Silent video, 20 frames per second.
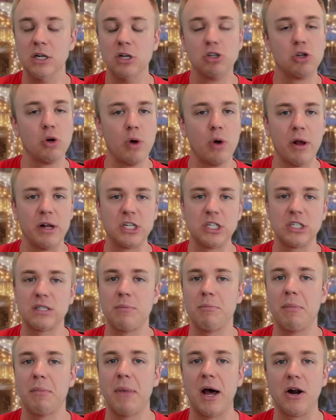So it's
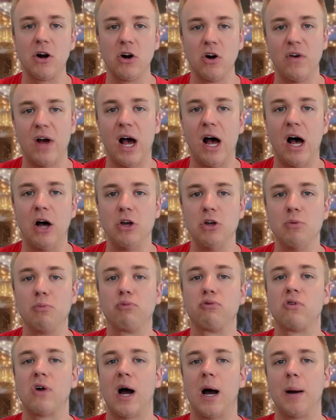just a matter of how you
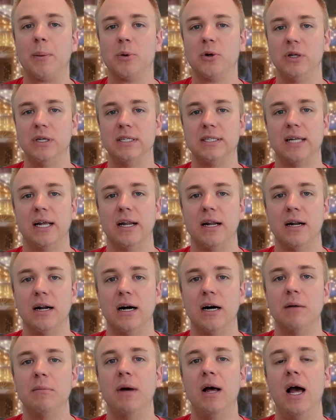properly set it
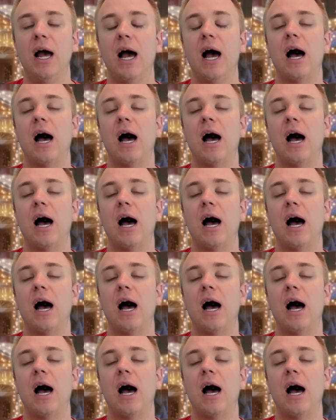up,